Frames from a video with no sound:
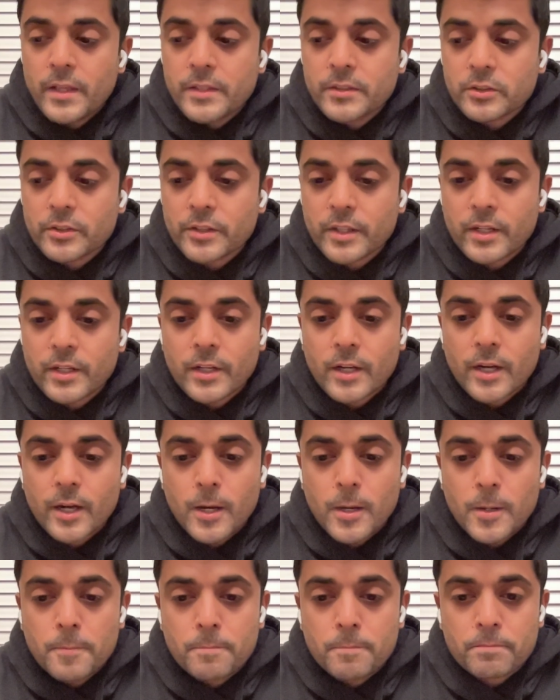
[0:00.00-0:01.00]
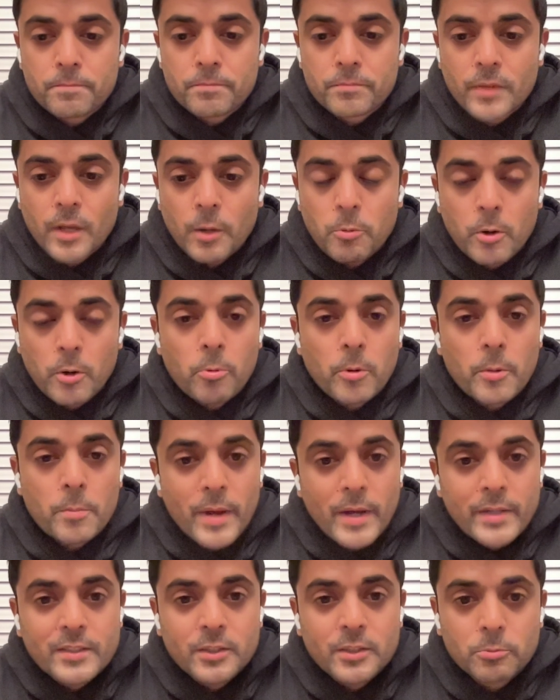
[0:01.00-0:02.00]
And so then I went
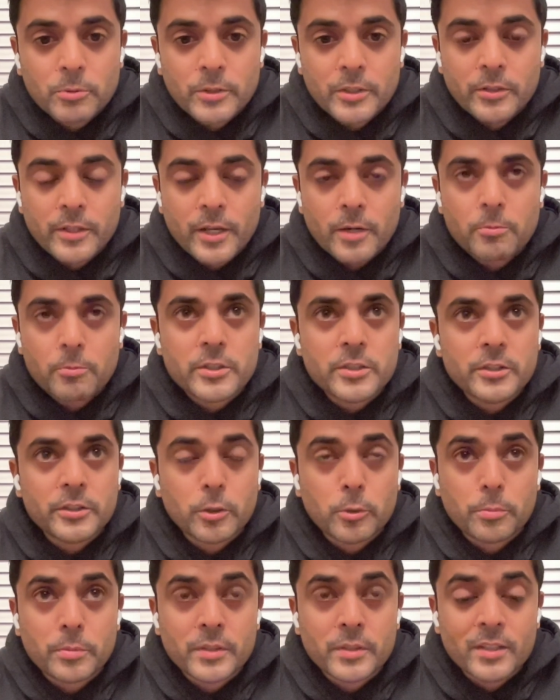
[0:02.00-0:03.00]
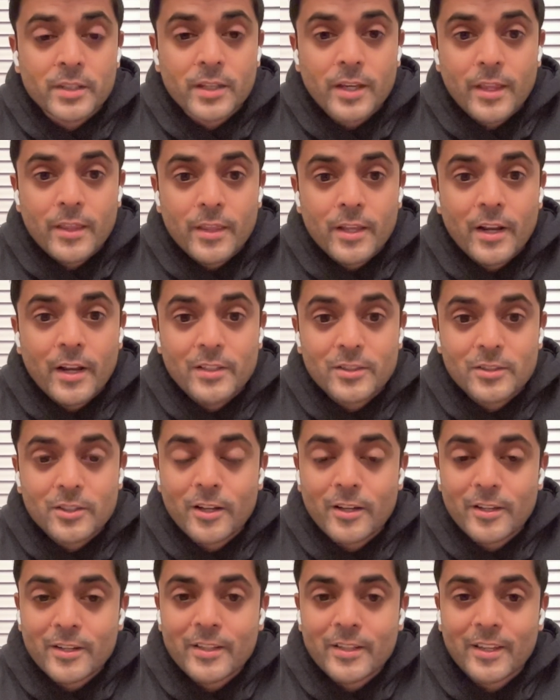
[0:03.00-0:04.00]
back to the window that I originally opened, and then I
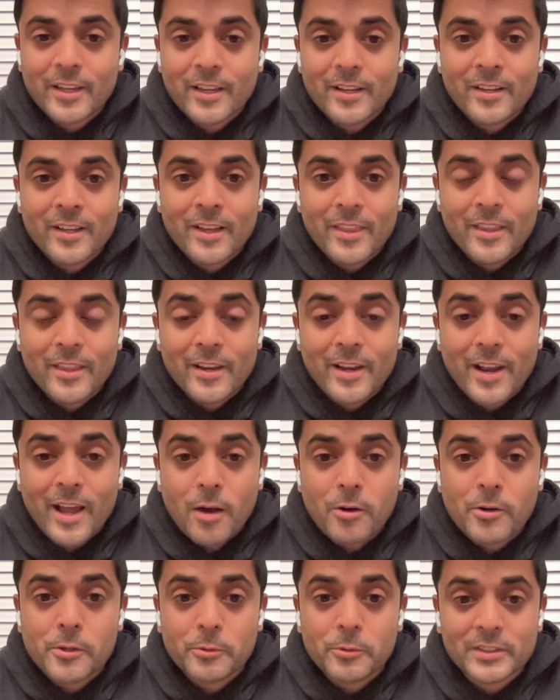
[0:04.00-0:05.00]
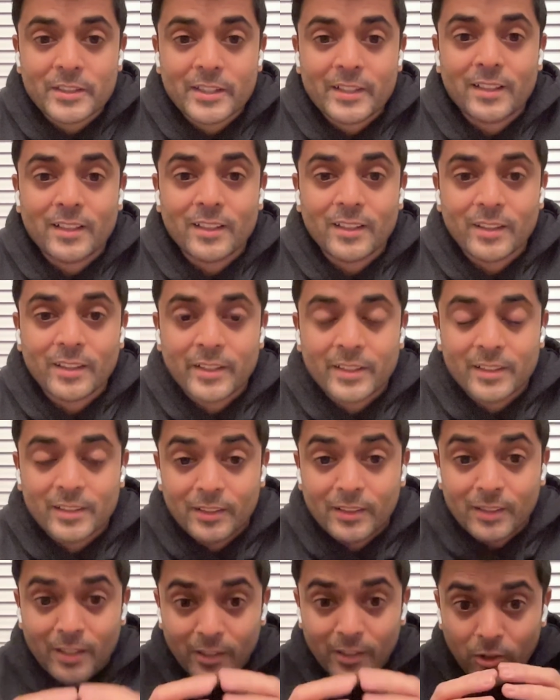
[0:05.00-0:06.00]
saw it again, and then now it was like
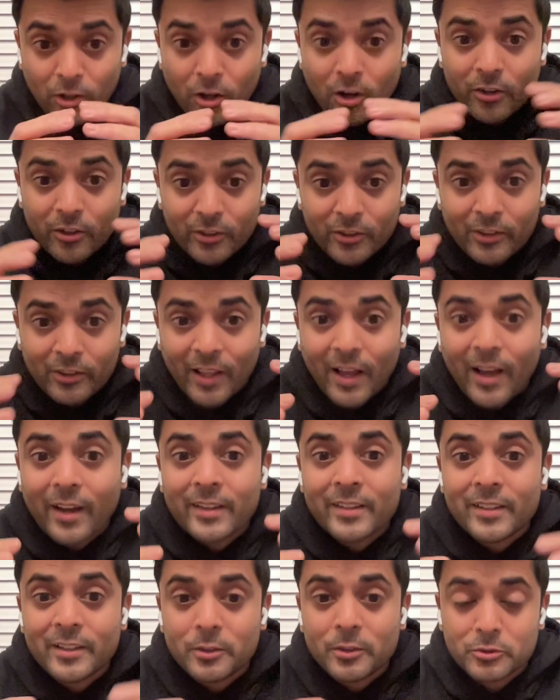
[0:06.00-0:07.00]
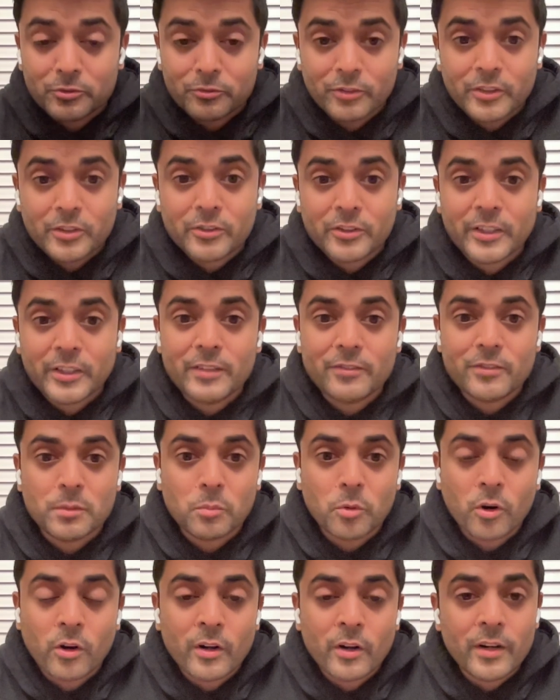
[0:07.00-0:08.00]
a longer line. It was flickering
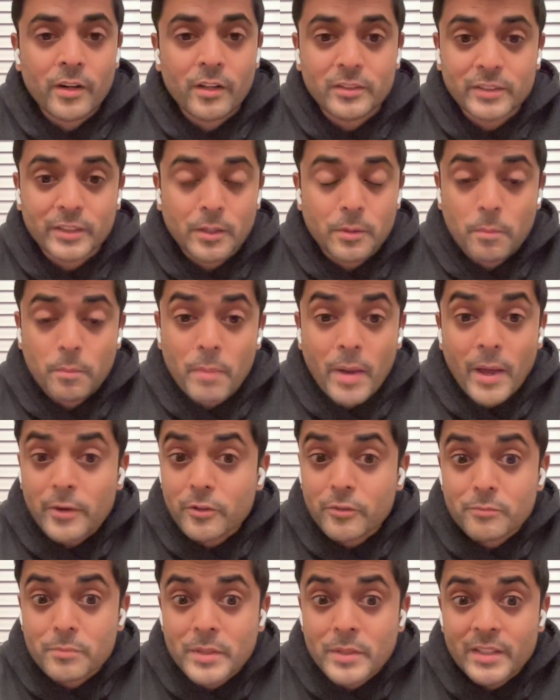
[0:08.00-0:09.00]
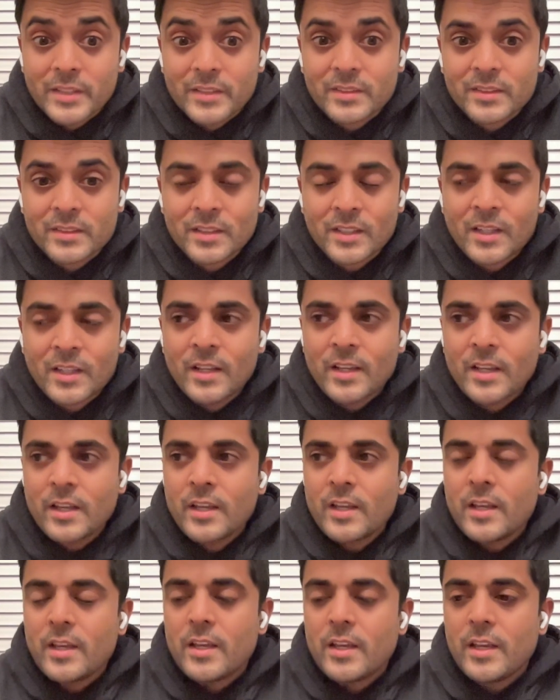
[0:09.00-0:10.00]
even more, and I was like, matter of minutes.
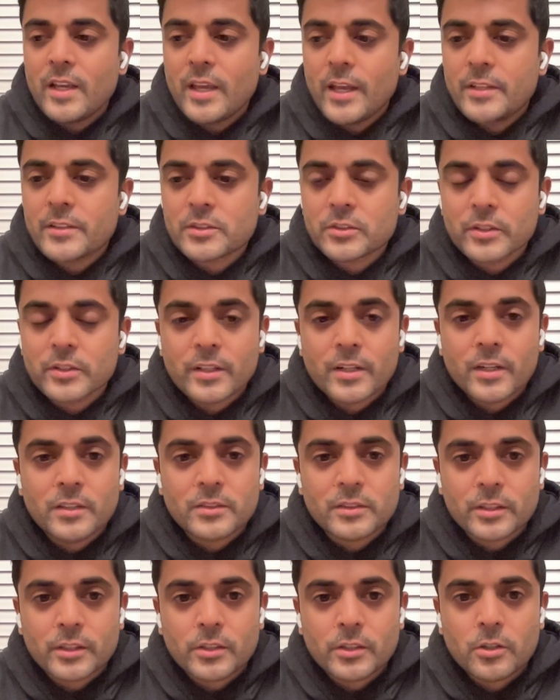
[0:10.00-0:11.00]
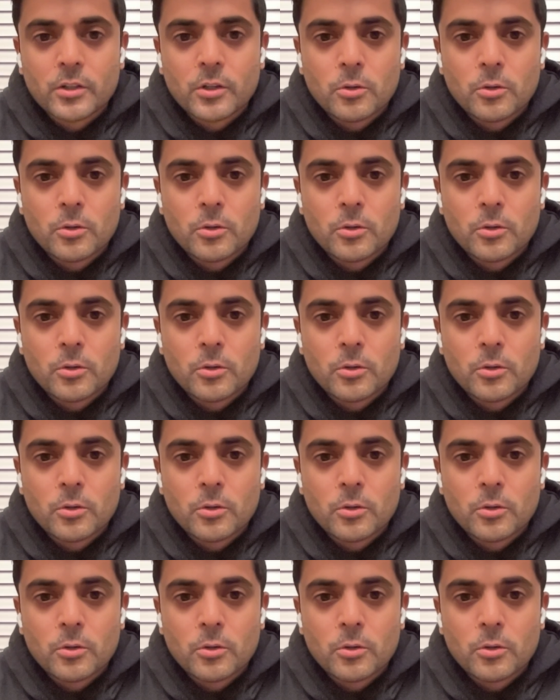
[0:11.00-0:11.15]
And so then I was like,